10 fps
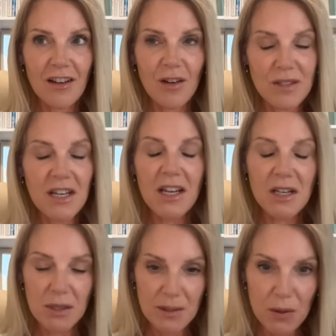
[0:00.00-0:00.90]
was taken
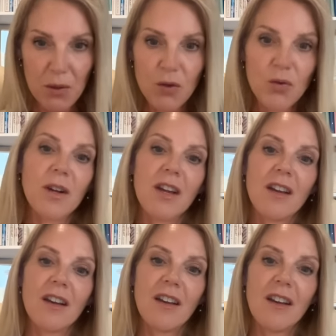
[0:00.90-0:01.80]
to
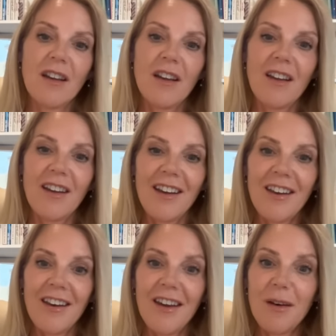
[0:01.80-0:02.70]
surgery
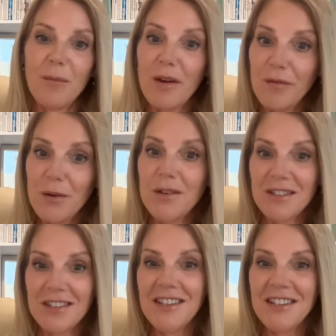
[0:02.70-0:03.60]
and had my
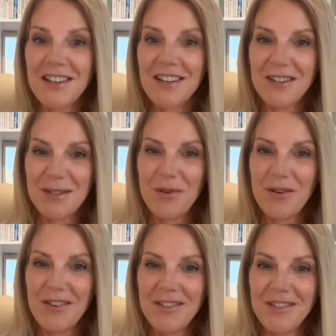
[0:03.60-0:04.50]
first near-death
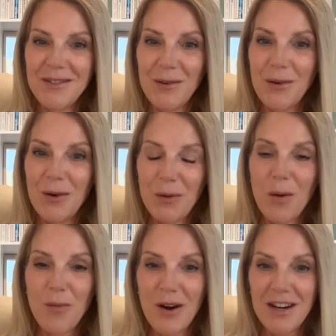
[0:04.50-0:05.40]
experience on the
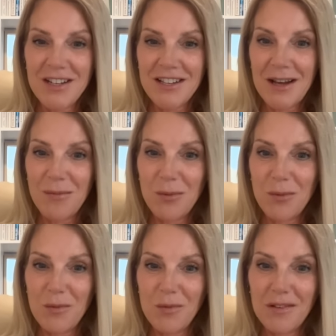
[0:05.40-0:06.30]
operating
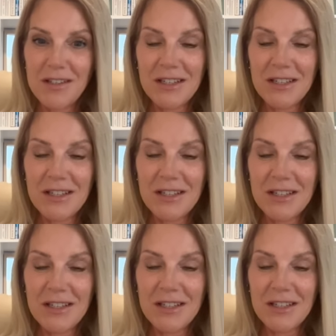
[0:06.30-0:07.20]
table delivering
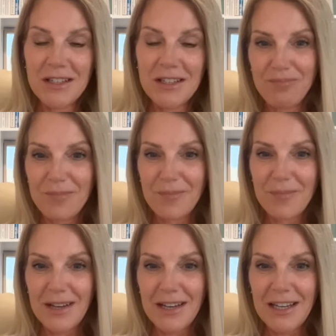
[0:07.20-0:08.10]
him.
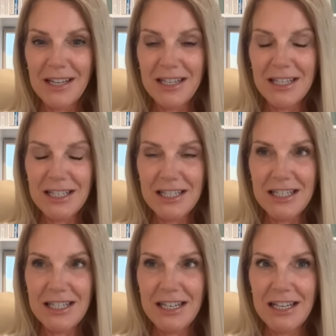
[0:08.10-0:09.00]
And
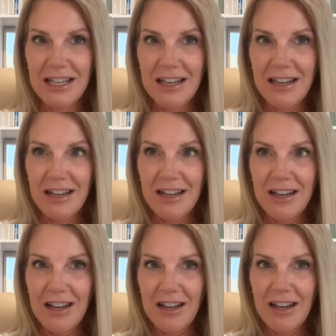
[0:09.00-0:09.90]

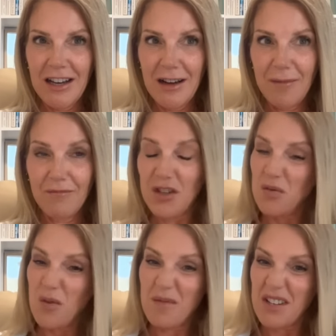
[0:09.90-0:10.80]
do you
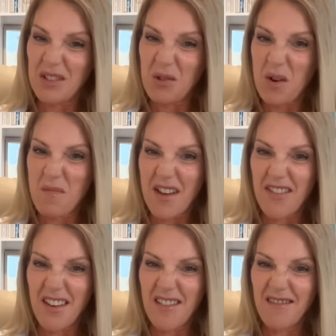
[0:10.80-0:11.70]
want me to talk about that?